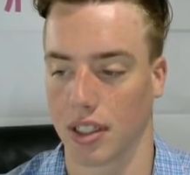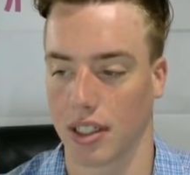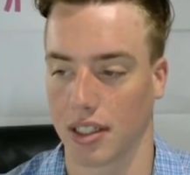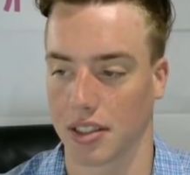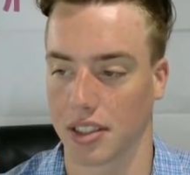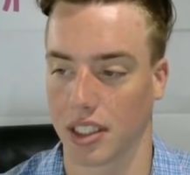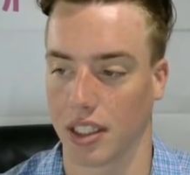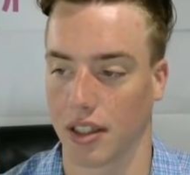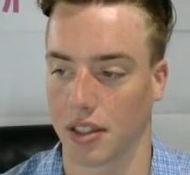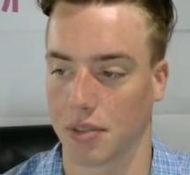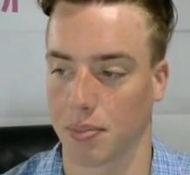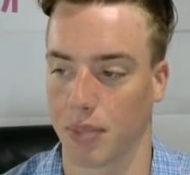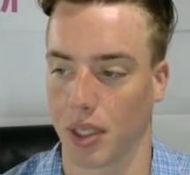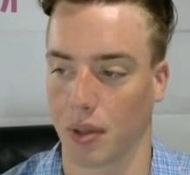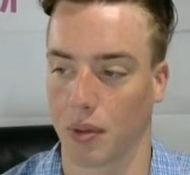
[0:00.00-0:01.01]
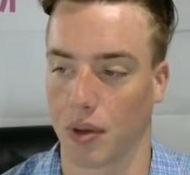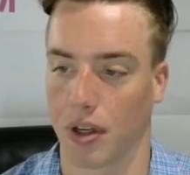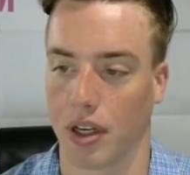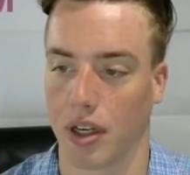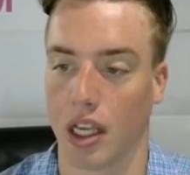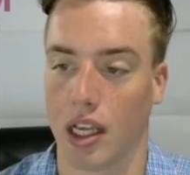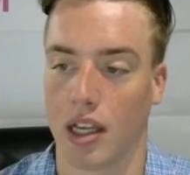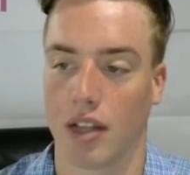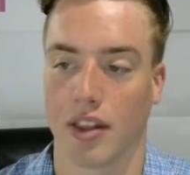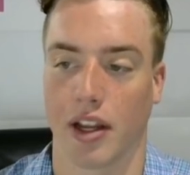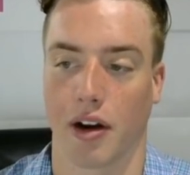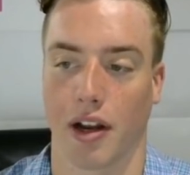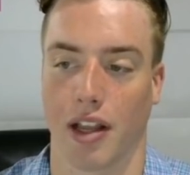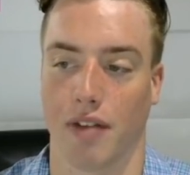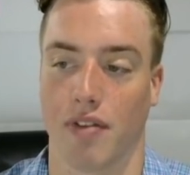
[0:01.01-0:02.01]
as seen in this middle one,
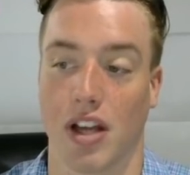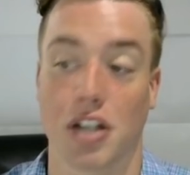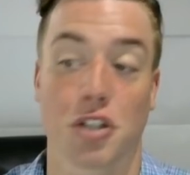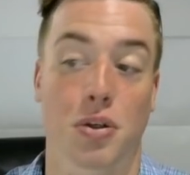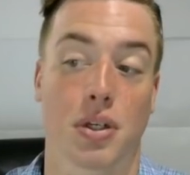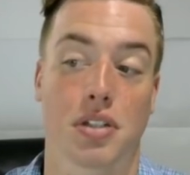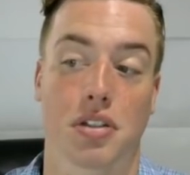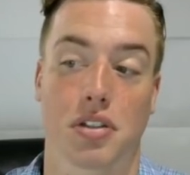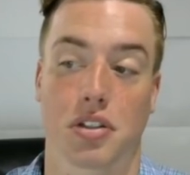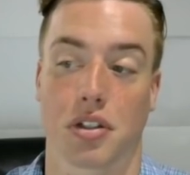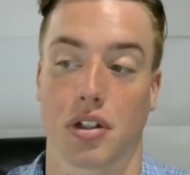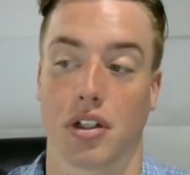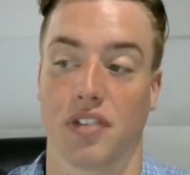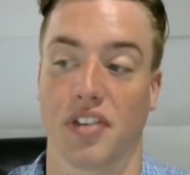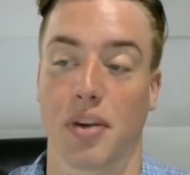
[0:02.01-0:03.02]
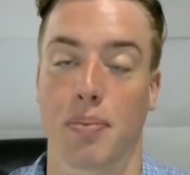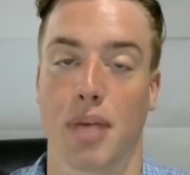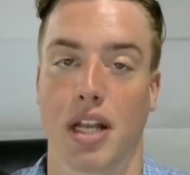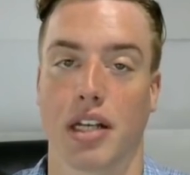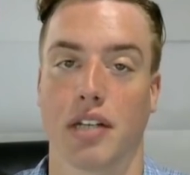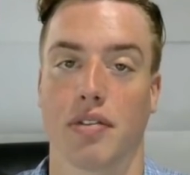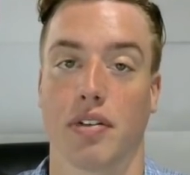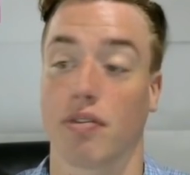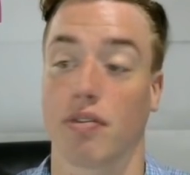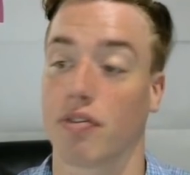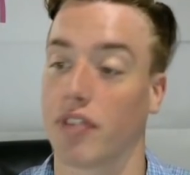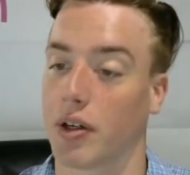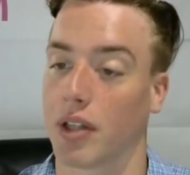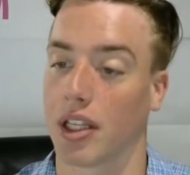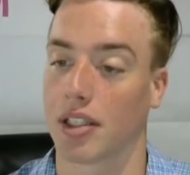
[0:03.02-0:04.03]
they're adventurous, assertive, competitive, and
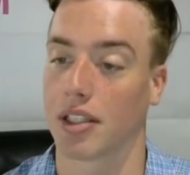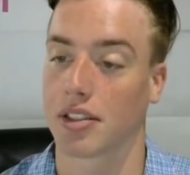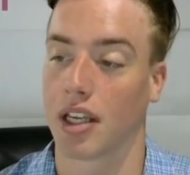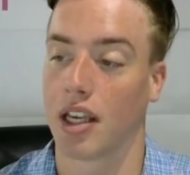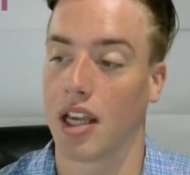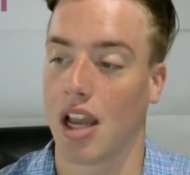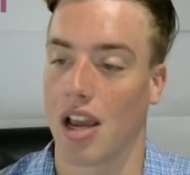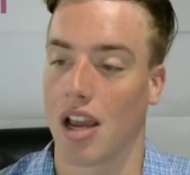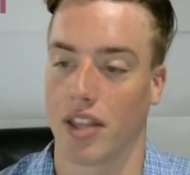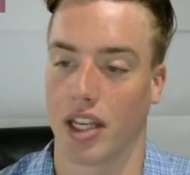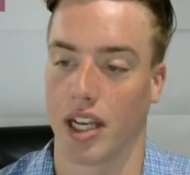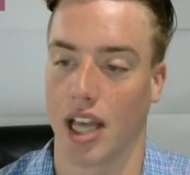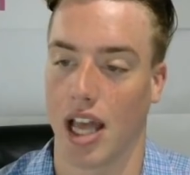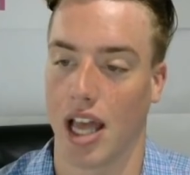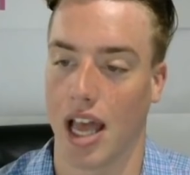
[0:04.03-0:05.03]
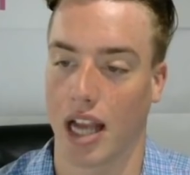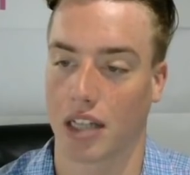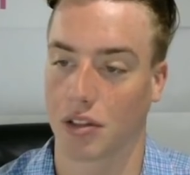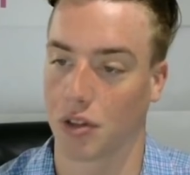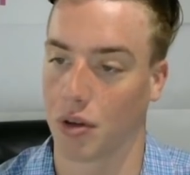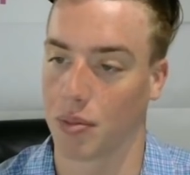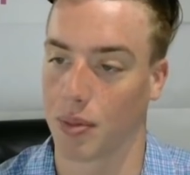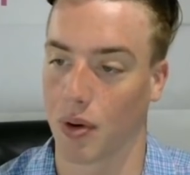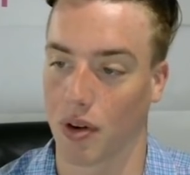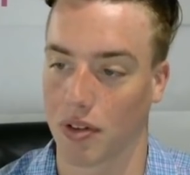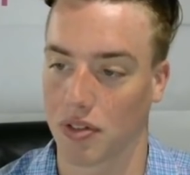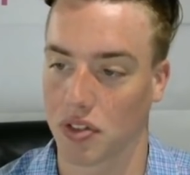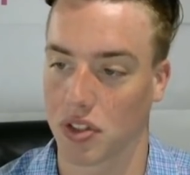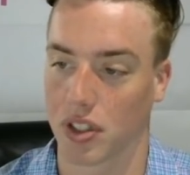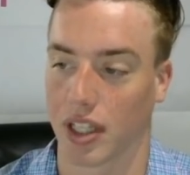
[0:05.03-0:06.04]
fearless. And then
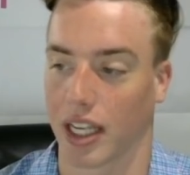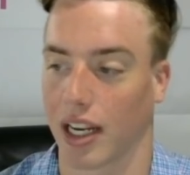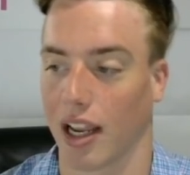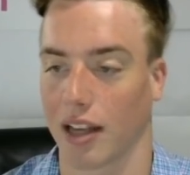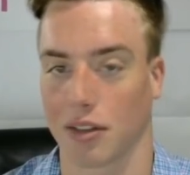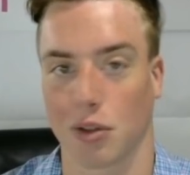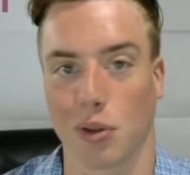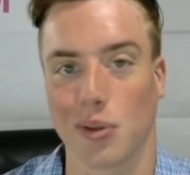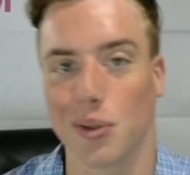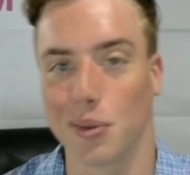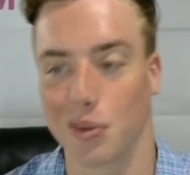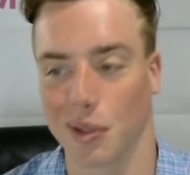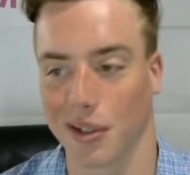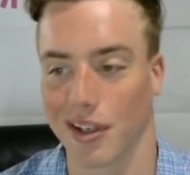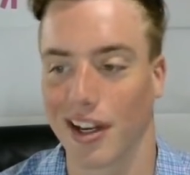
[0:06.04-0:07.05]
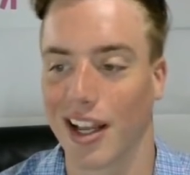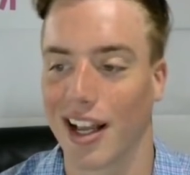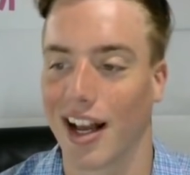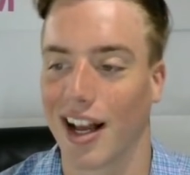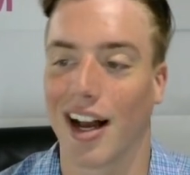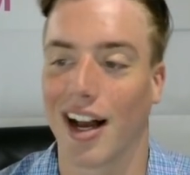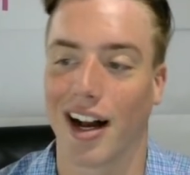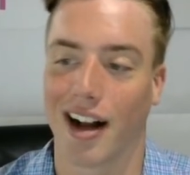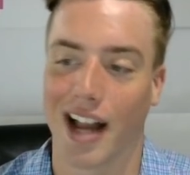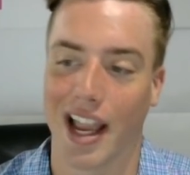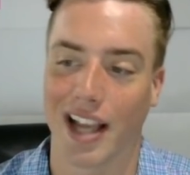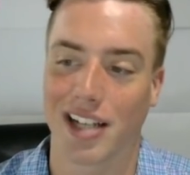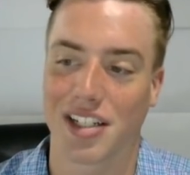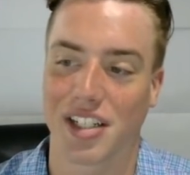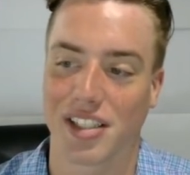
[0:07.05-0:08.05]
ectomorphs, like ecto-cooler,
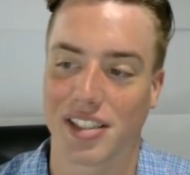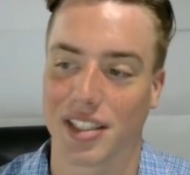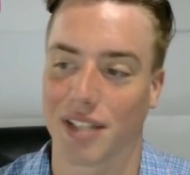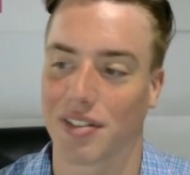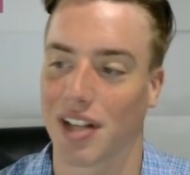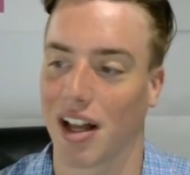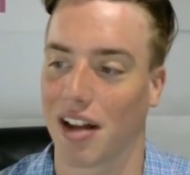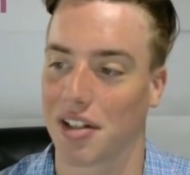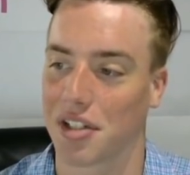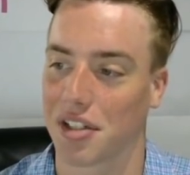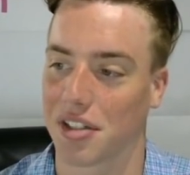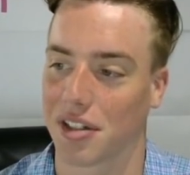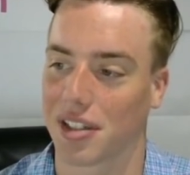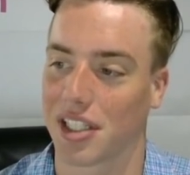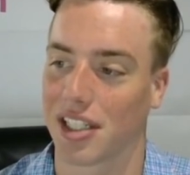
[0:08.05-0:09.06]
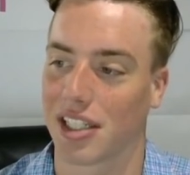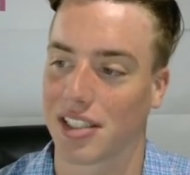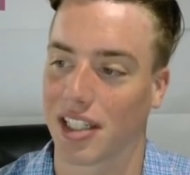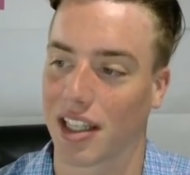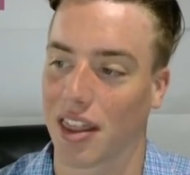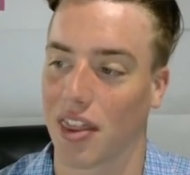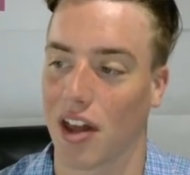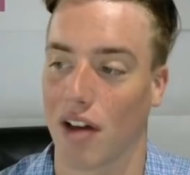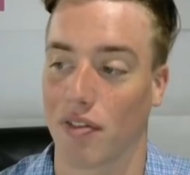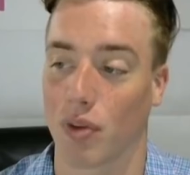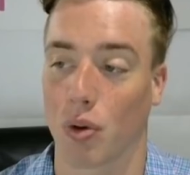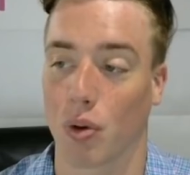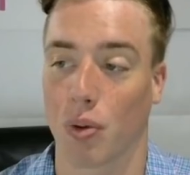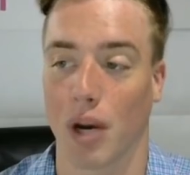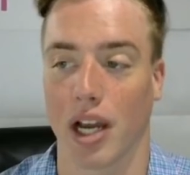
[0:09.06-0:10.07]
anxious, self-conscious, artistic, thoughtful,
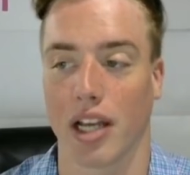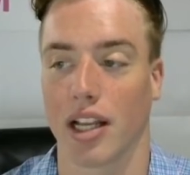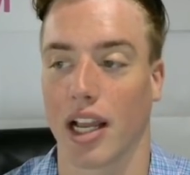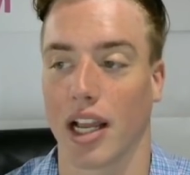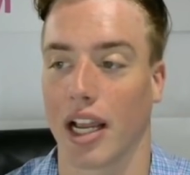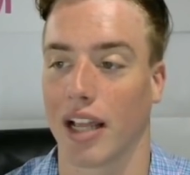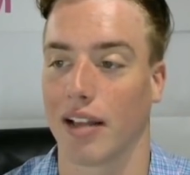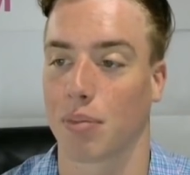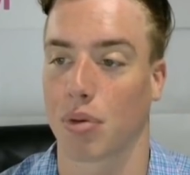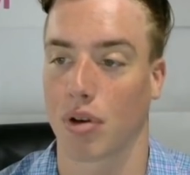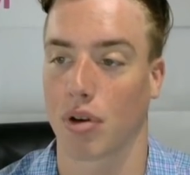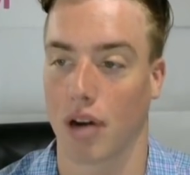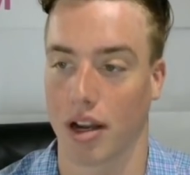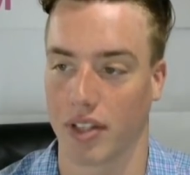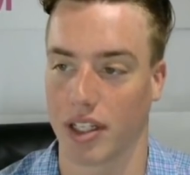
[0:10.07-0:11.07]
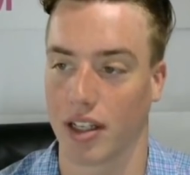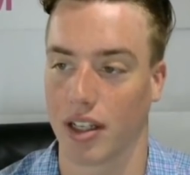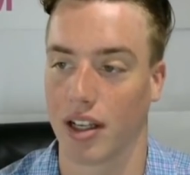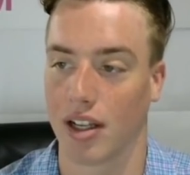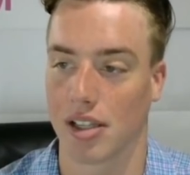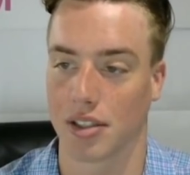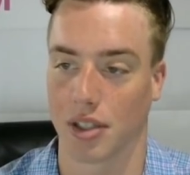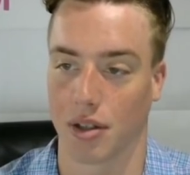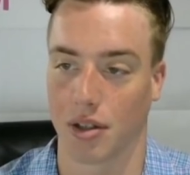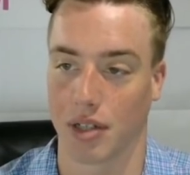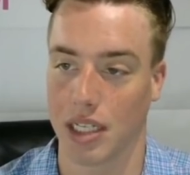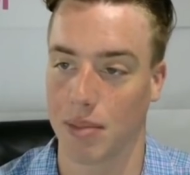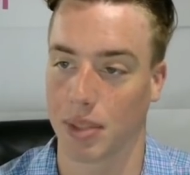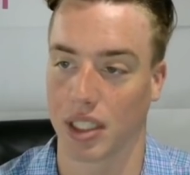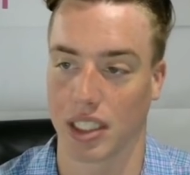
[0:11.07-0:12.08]
quiet, and private. So
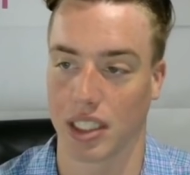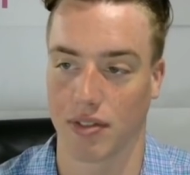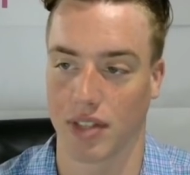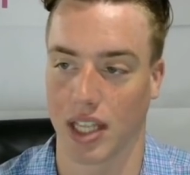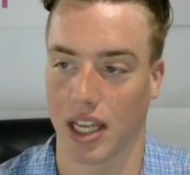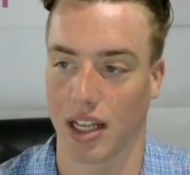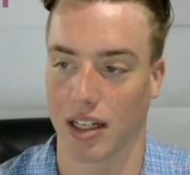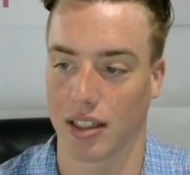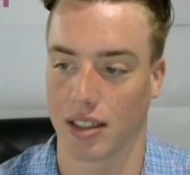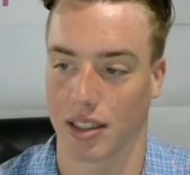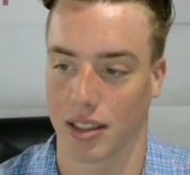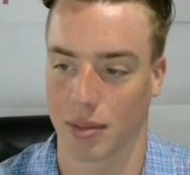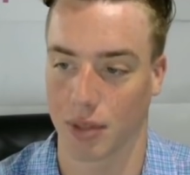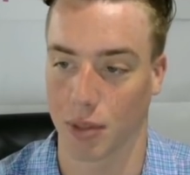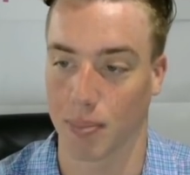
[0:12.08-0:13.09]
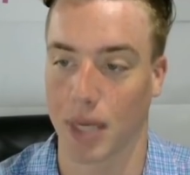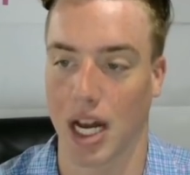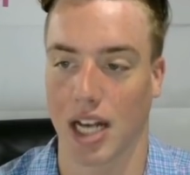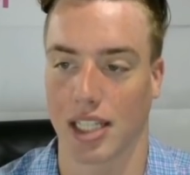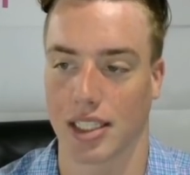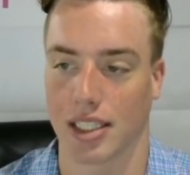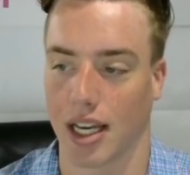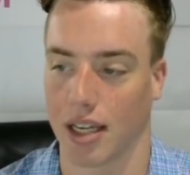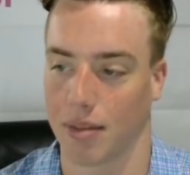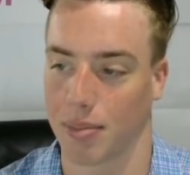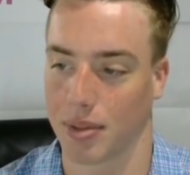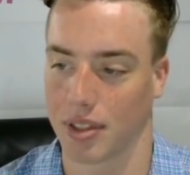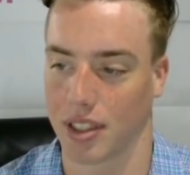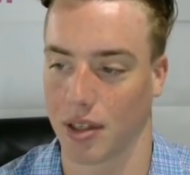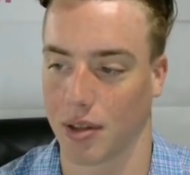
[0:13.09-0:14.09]
he believed that your body type,
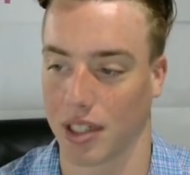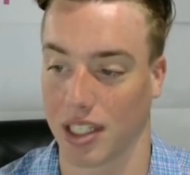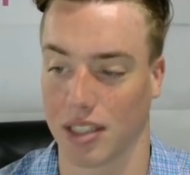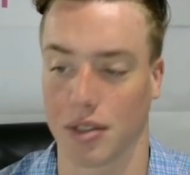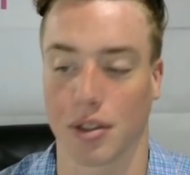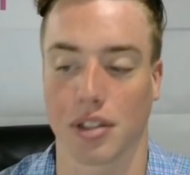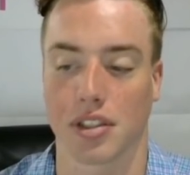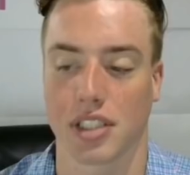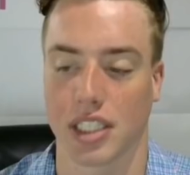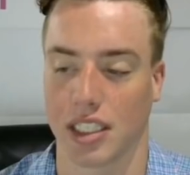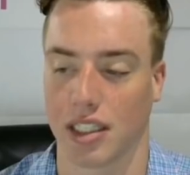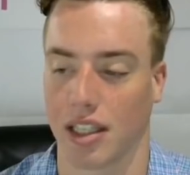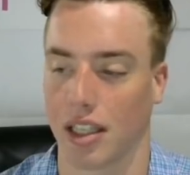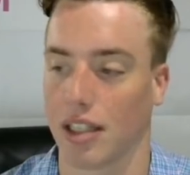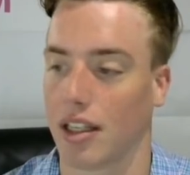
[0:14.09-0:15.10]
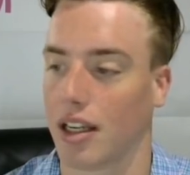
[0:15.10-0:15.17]
and you can see that